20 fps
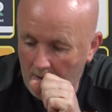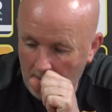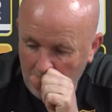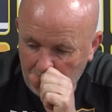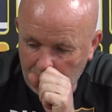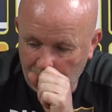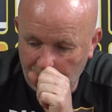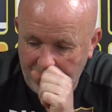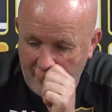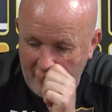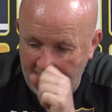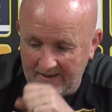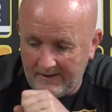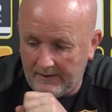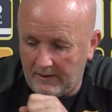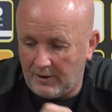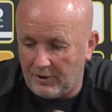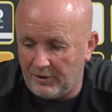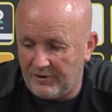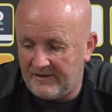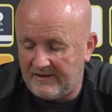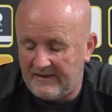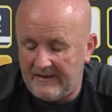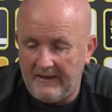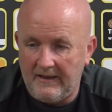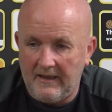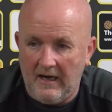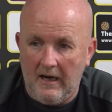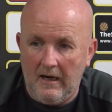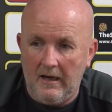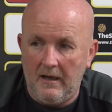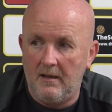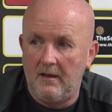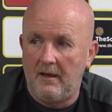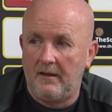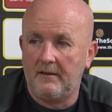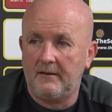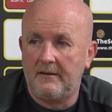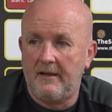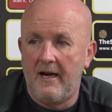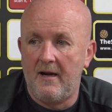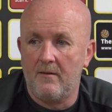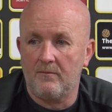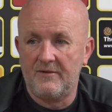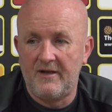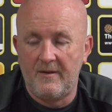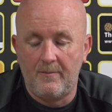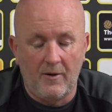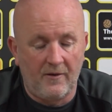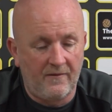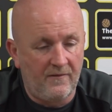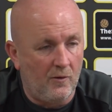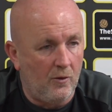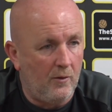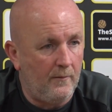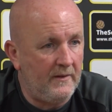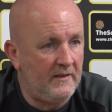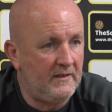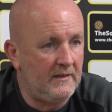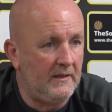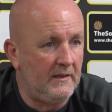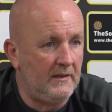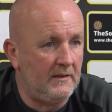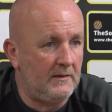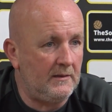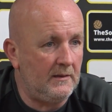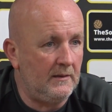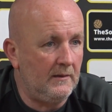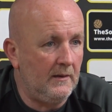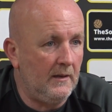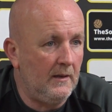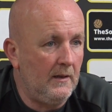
So yeah, you could see that in terms of performances,